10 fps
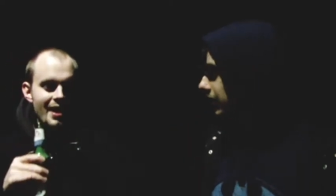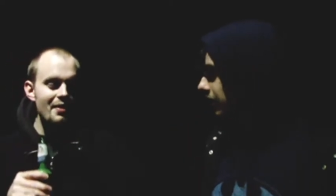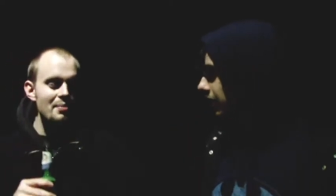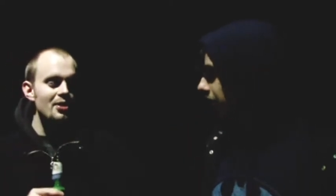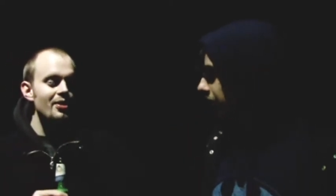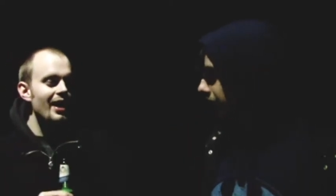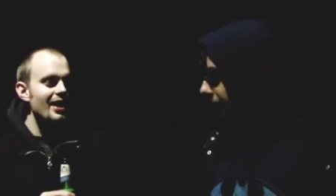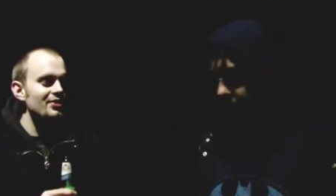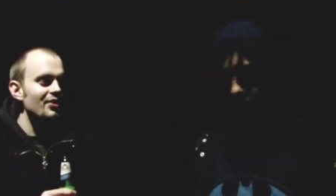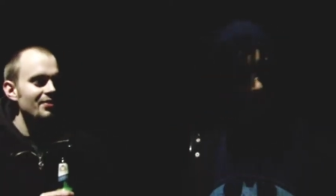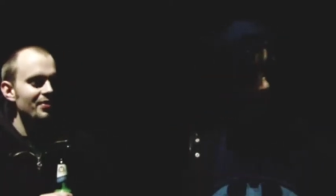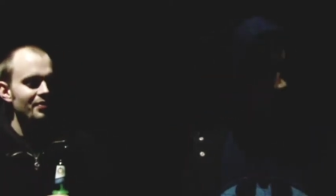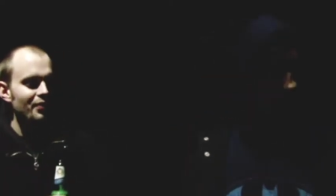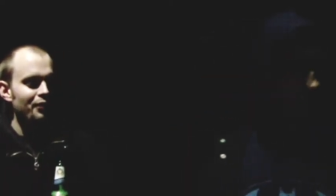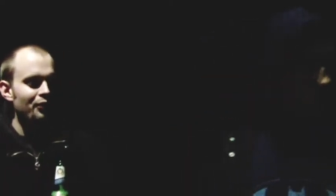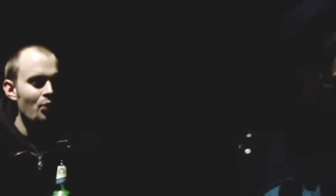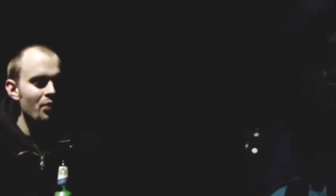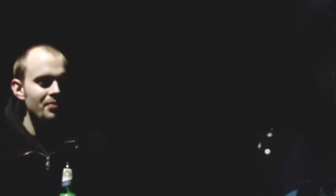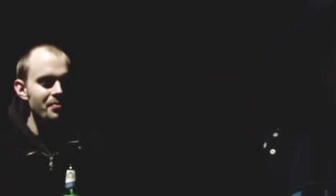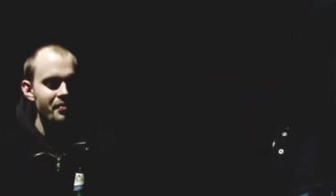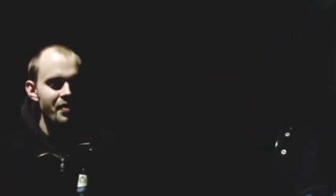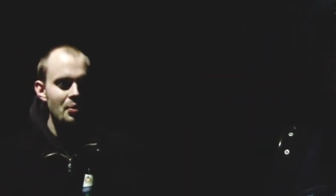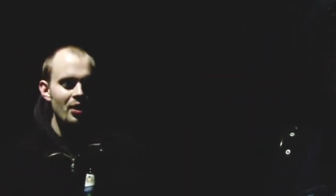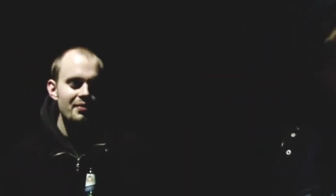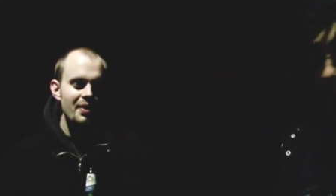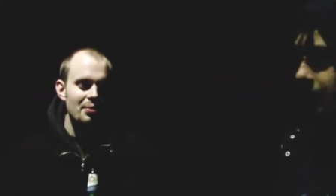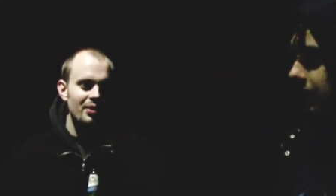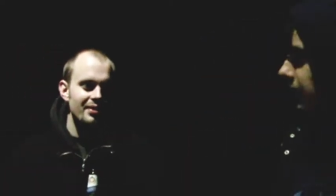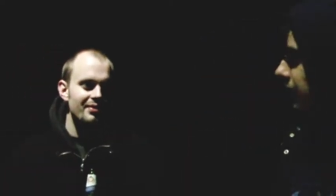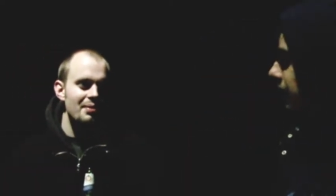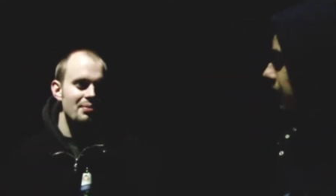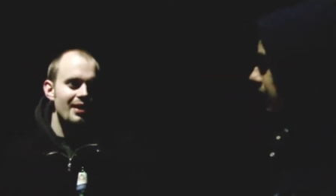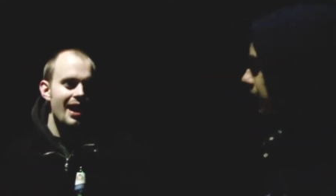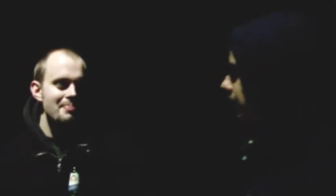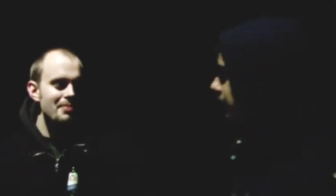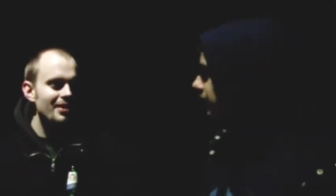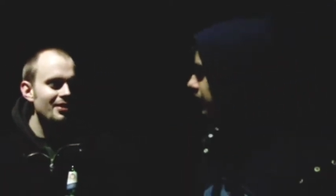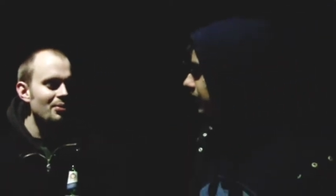hey, they were good hairs, though. The, the four of them that there were, they were they were epic